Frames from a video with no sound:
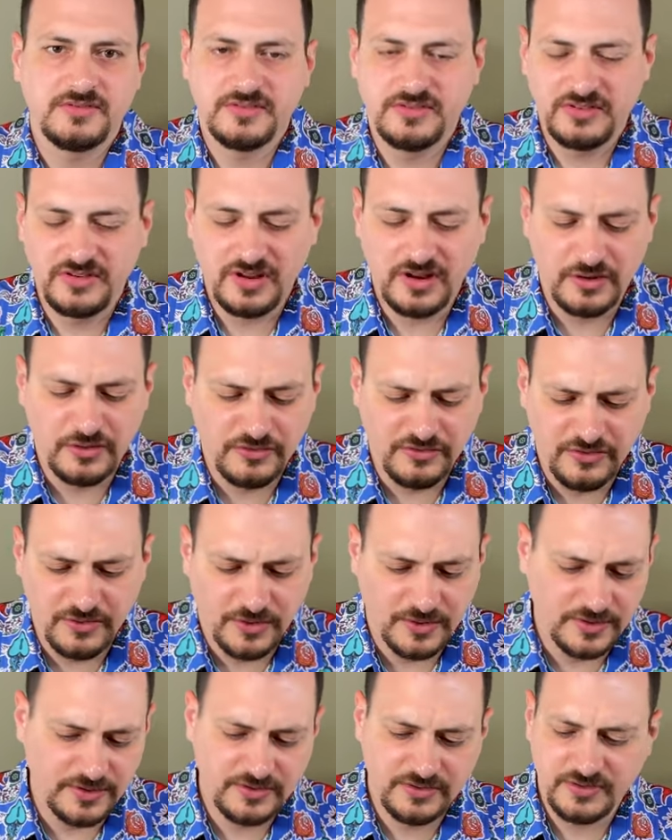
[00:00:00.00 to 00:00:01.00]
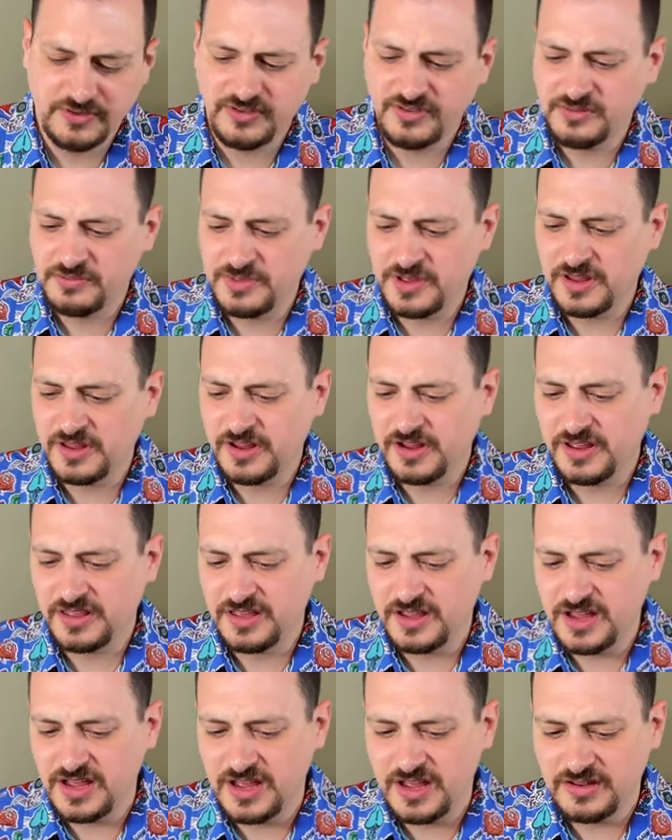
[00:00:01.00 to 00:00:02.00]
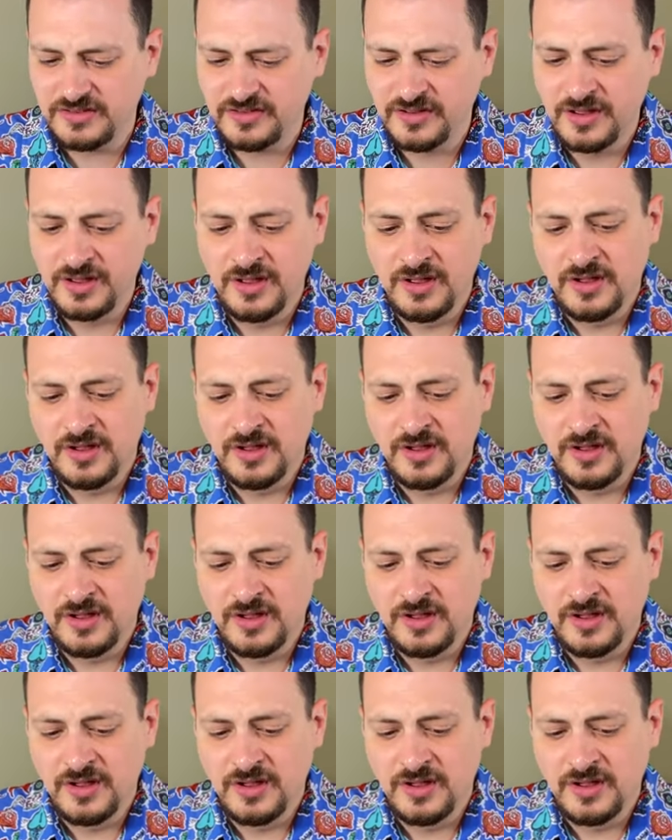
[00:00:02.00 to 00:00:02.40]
forest or something like that,